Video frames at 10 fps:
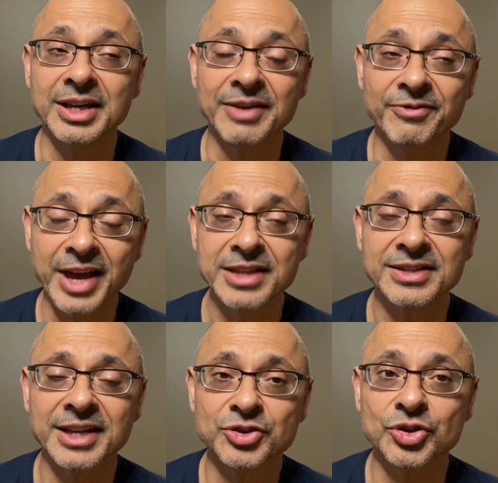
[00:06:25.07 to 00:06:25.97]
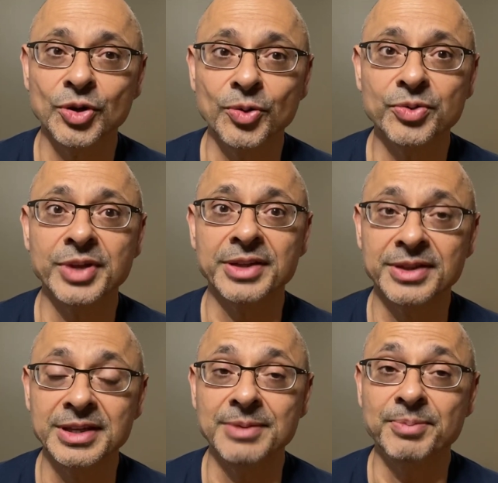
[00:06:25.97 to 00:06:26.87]
events that show
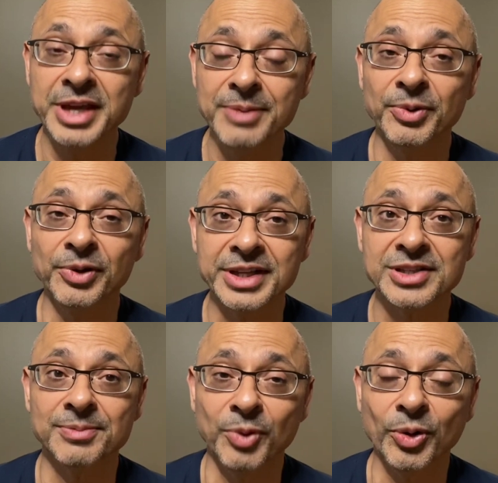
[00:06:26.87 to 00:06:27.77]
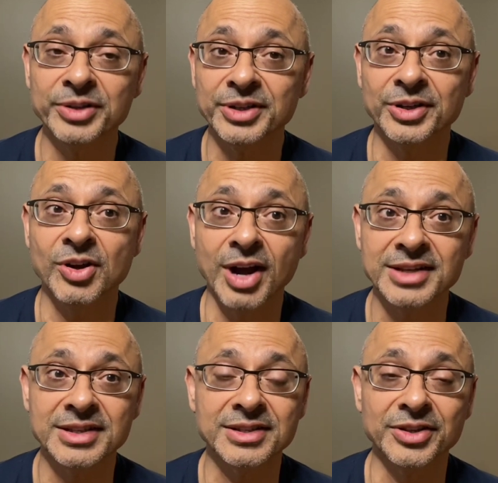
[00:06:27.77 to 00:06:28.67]
that the people that support their
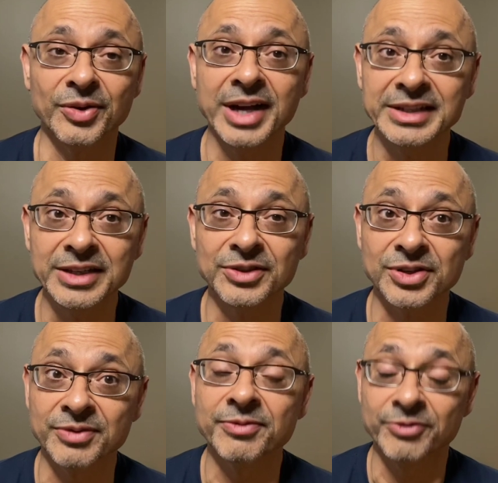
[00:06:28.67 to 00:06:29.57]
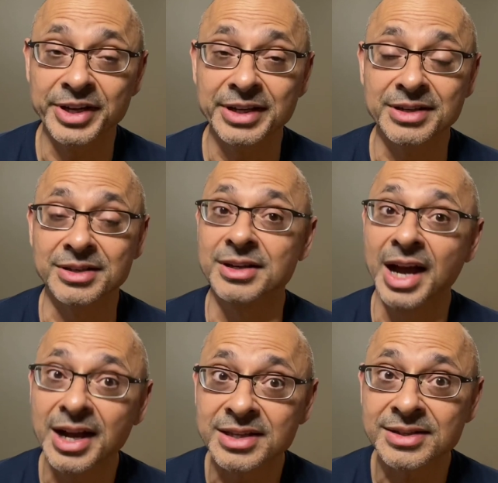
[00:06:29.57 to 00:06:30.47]
causes and their ideals are freaking
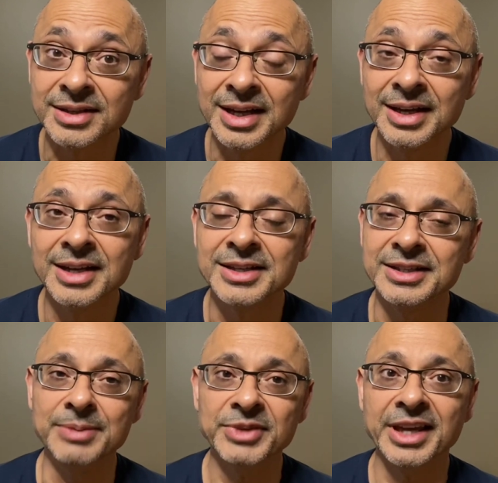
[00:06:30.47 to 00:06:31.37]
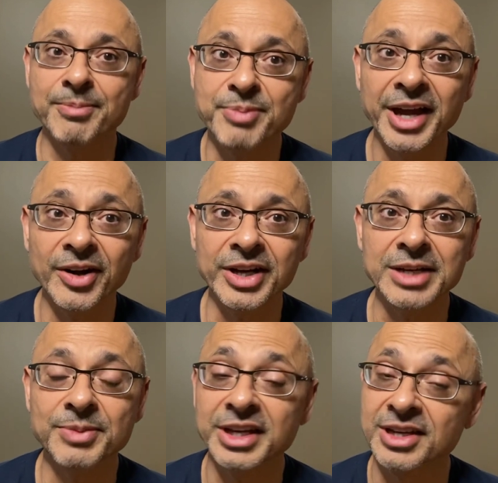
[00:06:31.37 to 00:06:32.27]
nuts seem to get
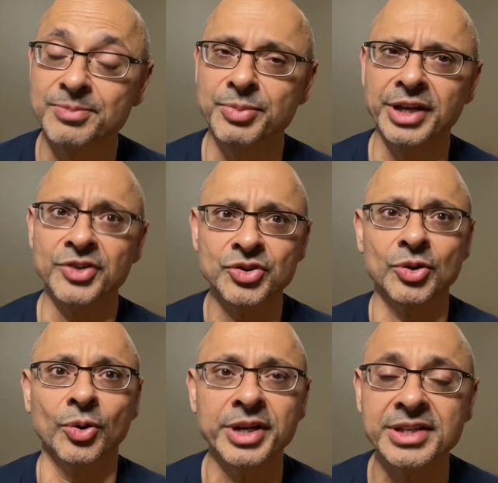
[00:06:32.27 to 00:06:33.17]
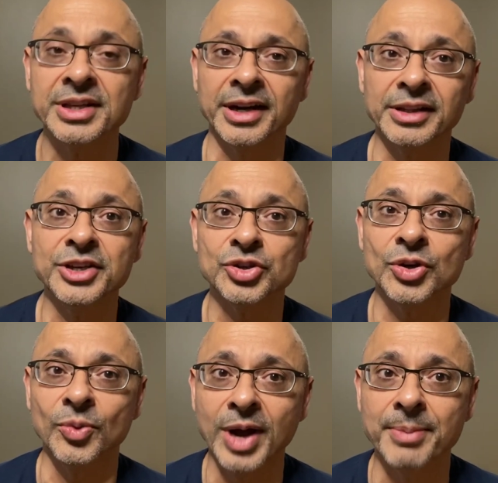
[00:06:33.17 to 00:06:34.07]
buried because bigger stories suddenly
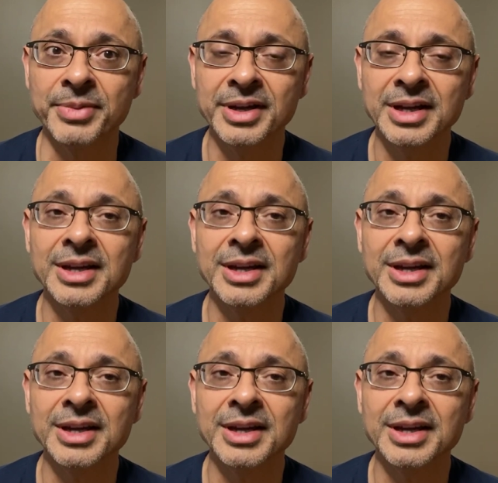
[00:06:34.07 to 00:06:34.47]
show up.